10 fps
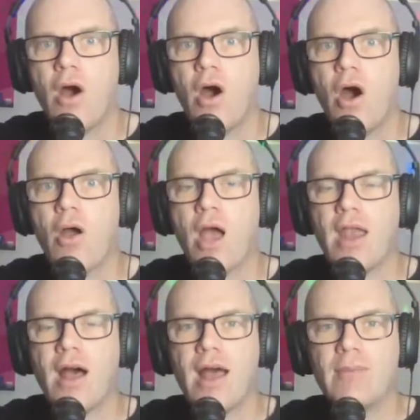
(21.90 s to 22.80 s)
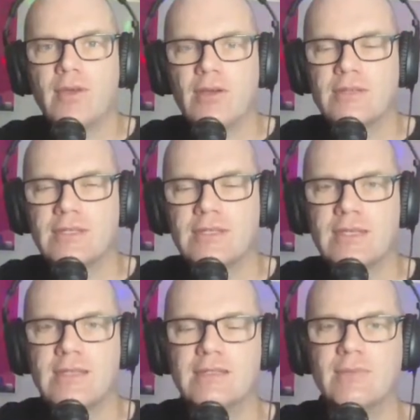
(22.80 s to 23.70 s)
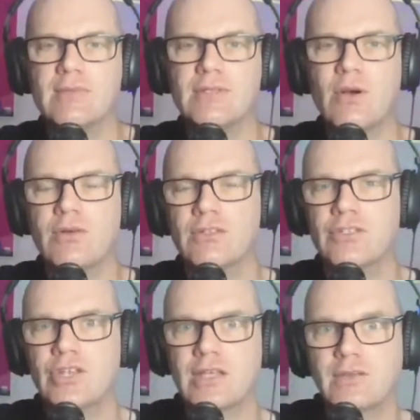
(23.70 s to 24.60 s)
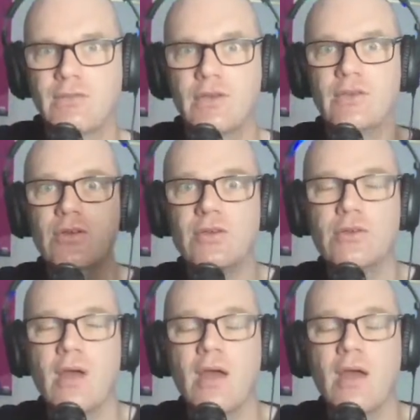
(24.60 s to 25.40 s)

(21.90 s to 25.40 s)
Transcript: All right, I'm going to sing some songs just for you.